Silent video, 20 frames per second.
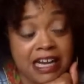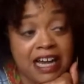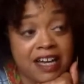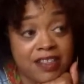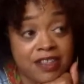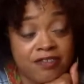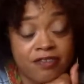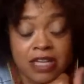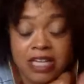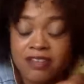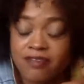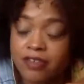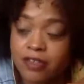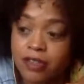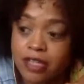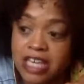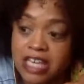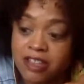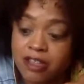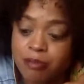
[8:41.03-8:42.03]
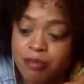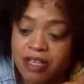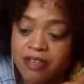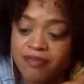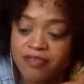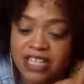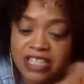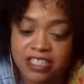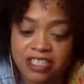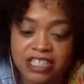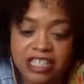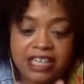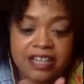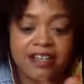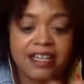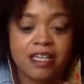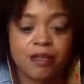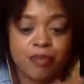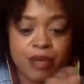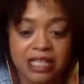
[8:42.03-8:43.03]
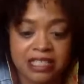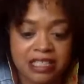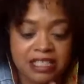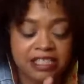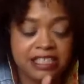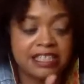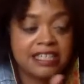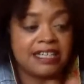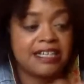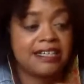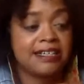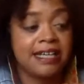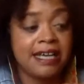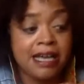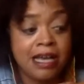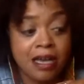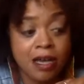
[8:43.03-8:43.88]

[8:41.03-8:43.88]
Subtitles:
I've either been vegetarian, pescatarian,